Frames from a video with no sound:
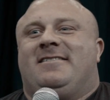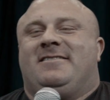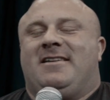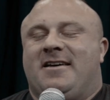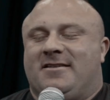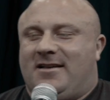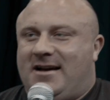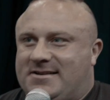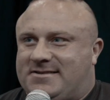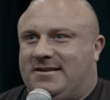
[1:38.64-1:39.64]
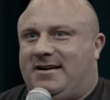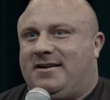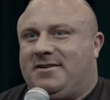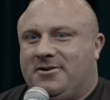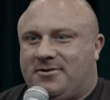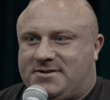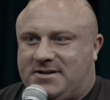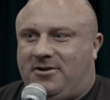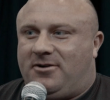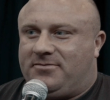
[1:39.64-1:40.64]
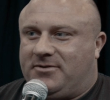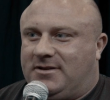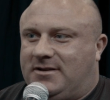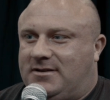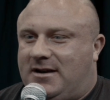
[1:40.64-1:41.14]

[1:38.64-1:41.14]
Yeah, the last year or so I've really